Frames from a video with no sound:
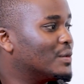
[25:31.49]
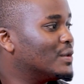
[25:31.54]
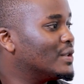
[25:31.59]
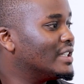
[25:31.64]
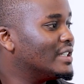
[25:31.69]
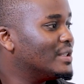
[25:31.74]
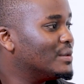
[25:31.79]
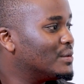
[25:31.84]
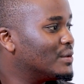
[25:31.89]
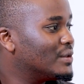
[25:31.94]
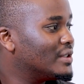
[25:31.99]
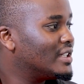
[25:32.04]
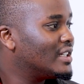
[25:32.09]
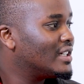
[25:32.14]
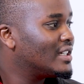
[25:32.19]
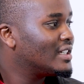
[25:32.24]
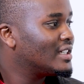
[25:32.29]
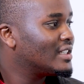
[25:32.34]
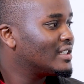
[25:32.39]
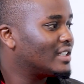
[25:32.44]
Hollywood,
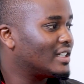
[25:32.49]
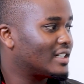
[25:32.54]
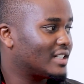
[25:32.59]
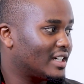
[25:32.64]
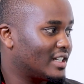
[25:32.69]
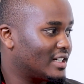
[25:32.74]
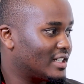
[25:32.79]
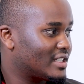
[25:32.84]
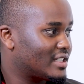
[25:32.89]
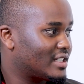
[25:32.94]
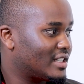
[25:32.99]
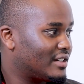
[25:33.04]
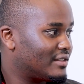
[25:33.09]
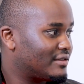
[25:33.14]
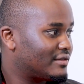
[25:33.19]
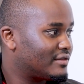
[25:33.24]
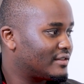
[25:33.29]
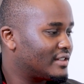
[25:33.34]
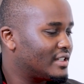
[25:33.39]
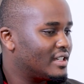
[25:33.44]
that kind of
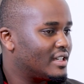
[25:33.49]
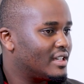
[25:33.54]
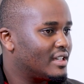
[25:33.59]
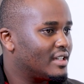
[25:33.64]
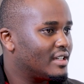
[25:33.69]
stuff. Mm.